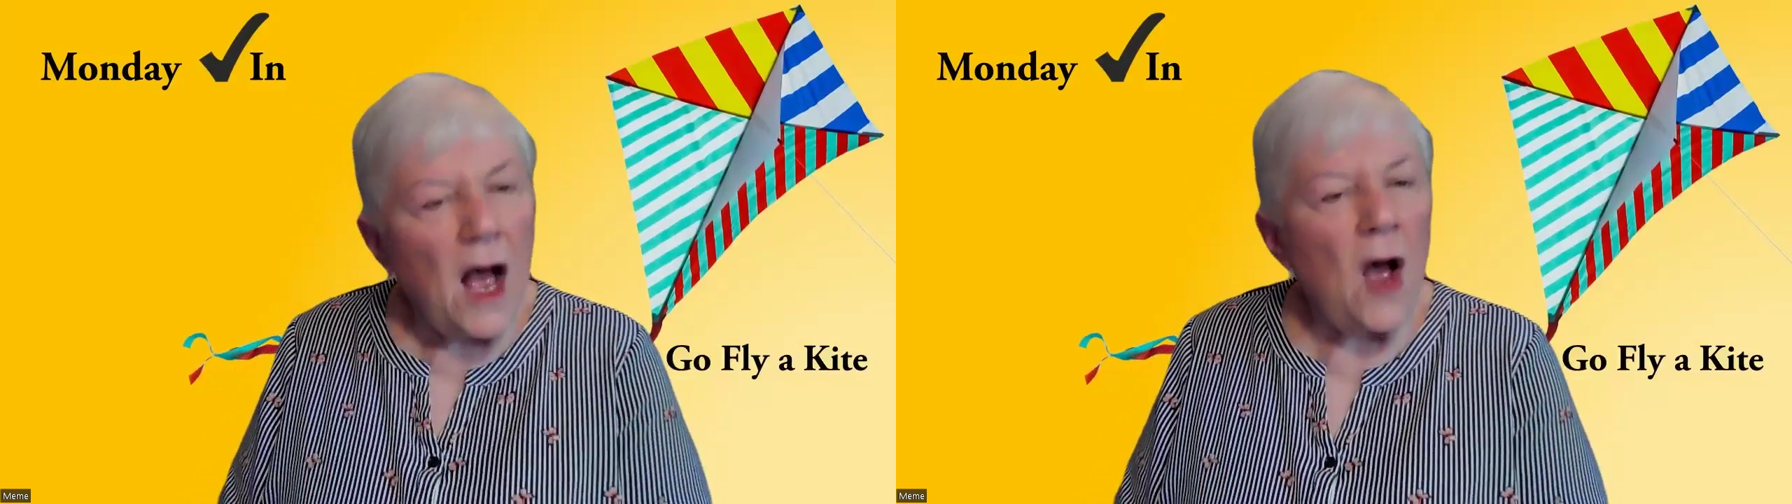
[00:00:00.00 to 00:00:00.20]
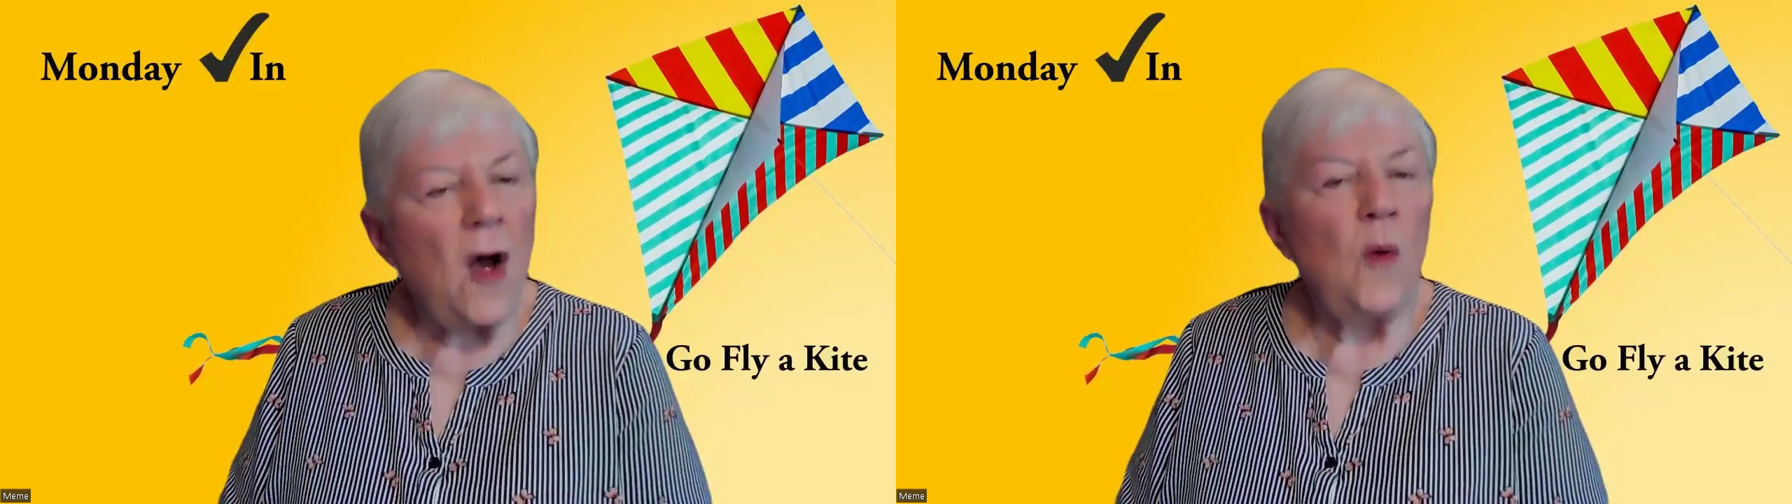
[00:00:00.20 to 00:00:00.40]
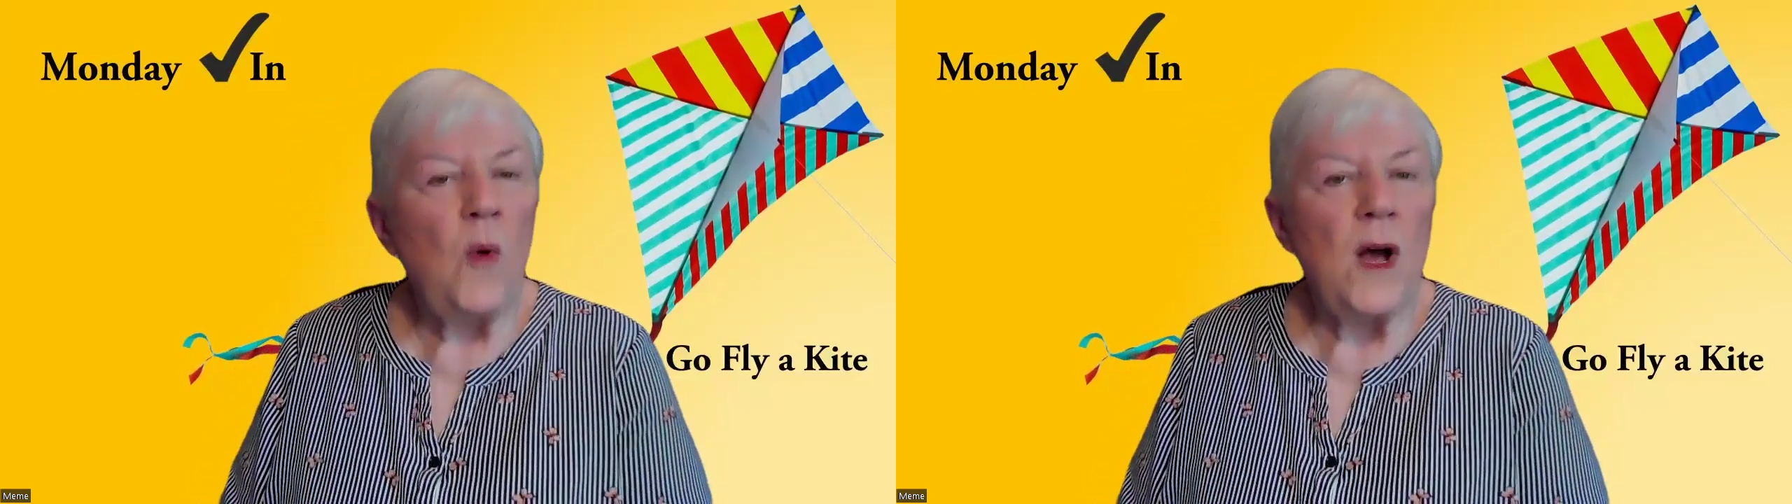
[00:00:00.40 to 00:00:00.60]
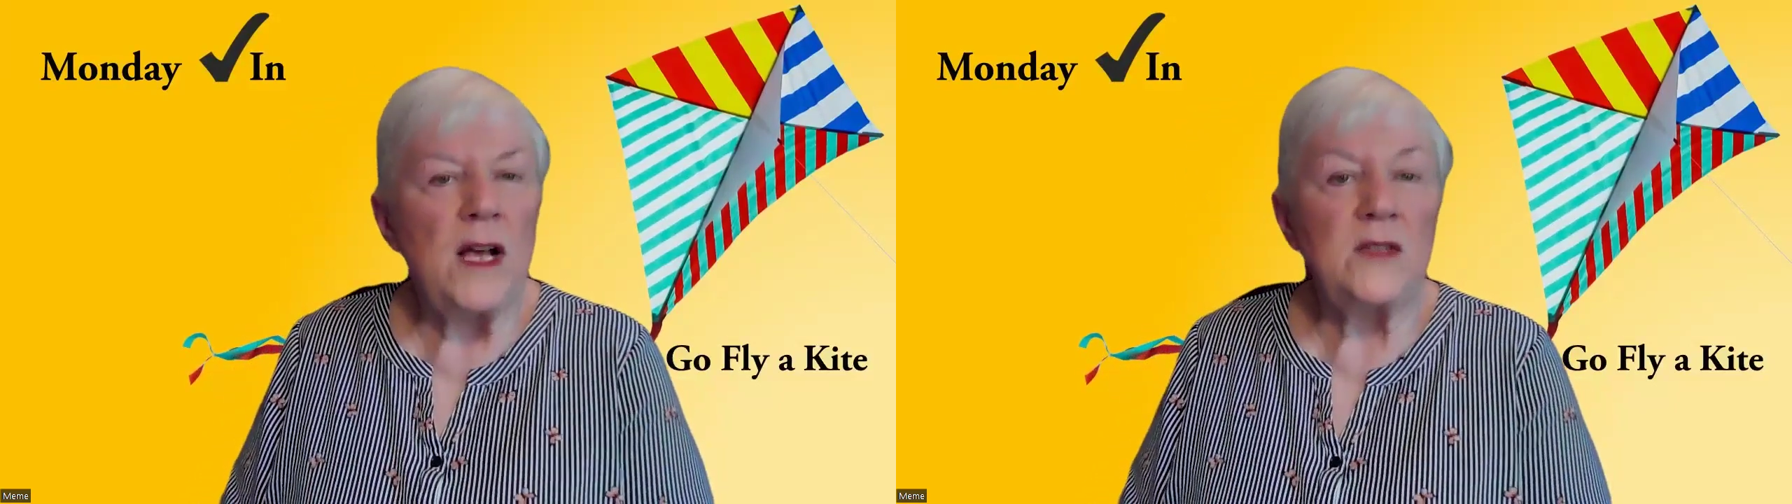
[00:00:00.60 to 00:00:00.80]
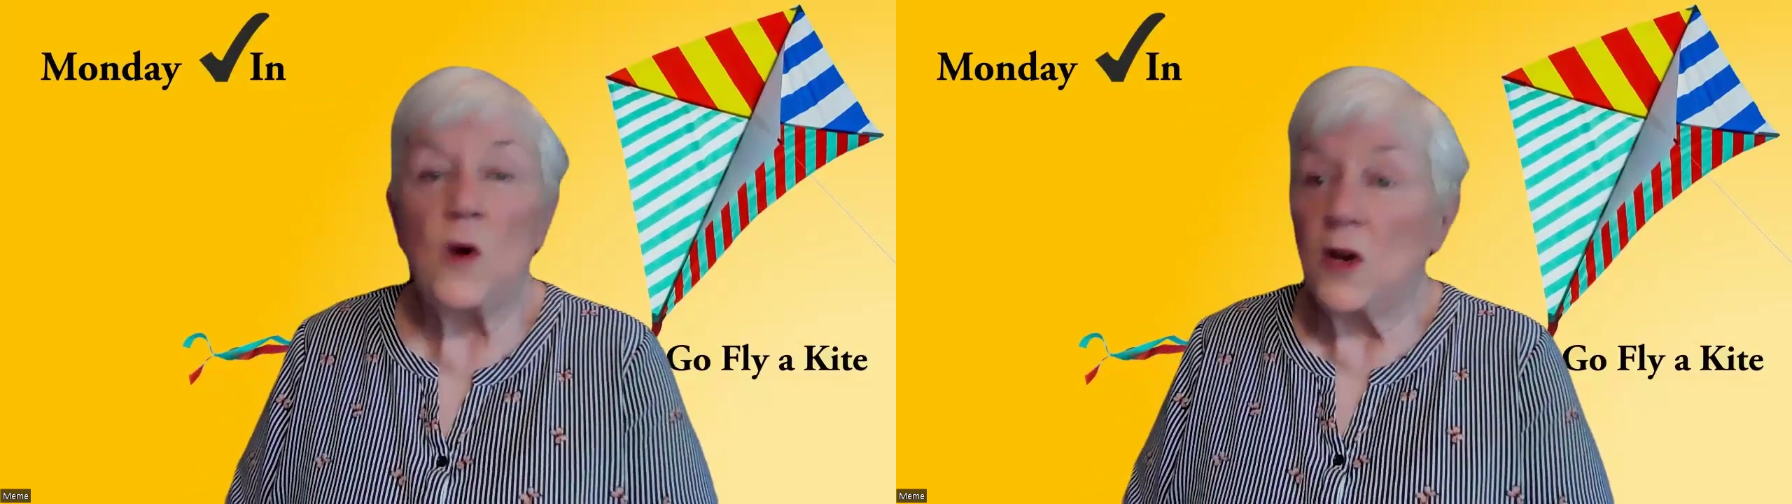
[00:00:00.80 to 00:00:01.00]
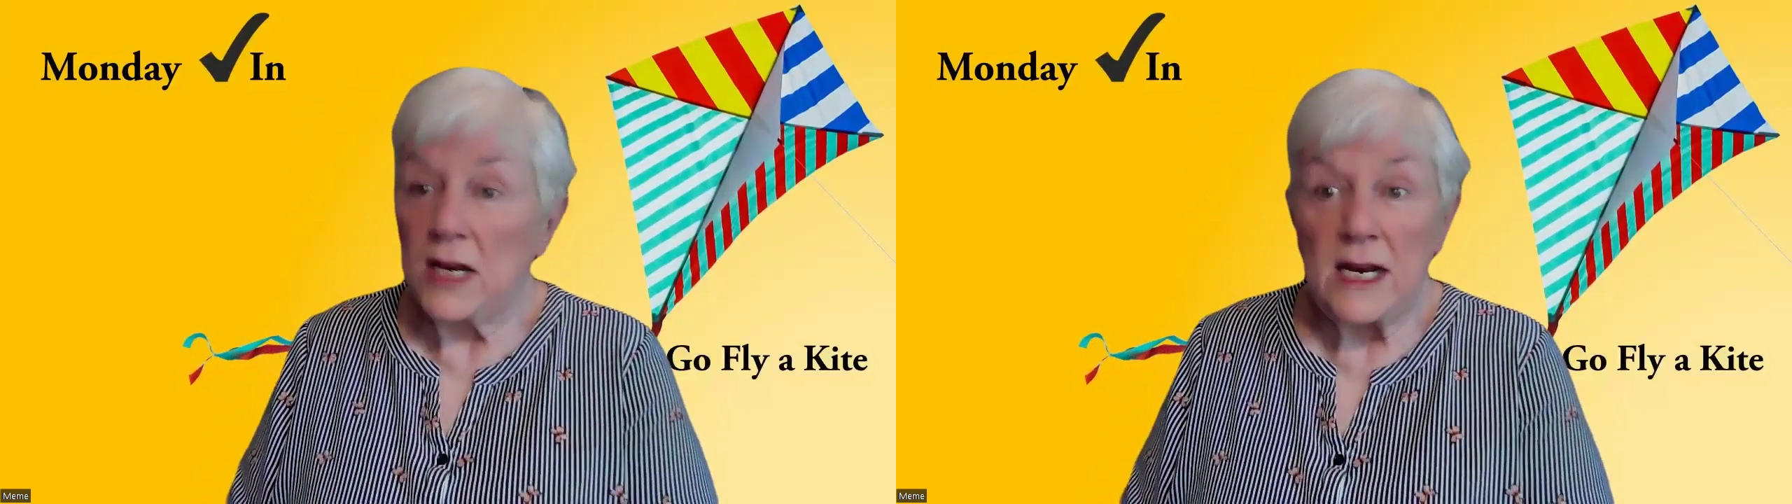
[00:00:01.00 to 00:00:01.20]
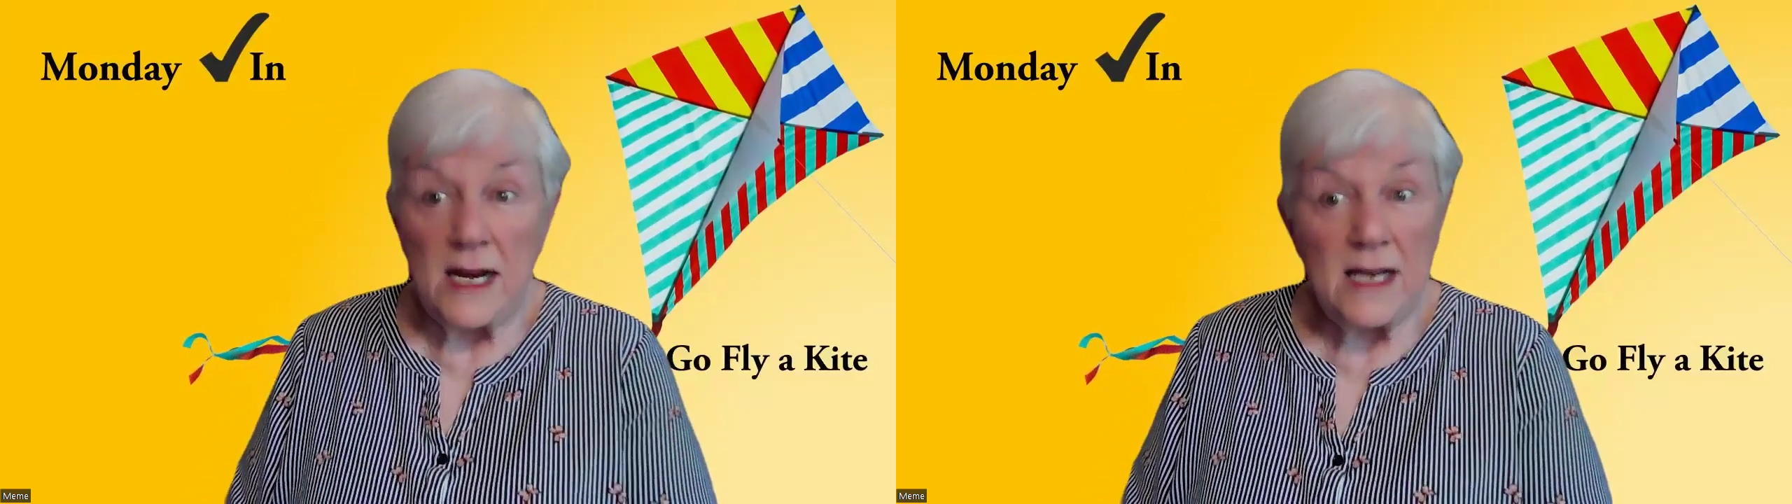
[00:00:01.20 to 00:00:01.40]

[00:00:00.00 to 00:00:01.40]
was working in